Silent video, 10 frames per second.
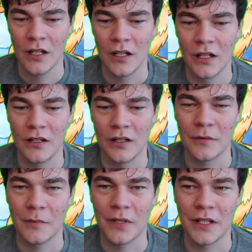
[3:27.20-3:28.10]
and so
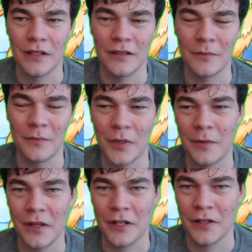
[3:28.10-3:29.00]
i'm like i'm
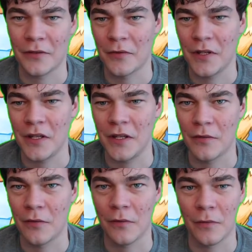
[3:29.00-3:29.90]
probably like a three
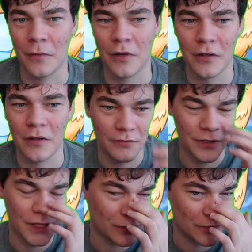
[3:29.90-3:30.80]
or a four
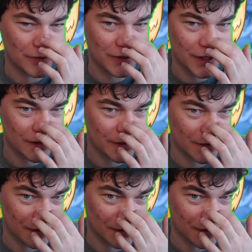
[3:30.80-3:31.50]
like low status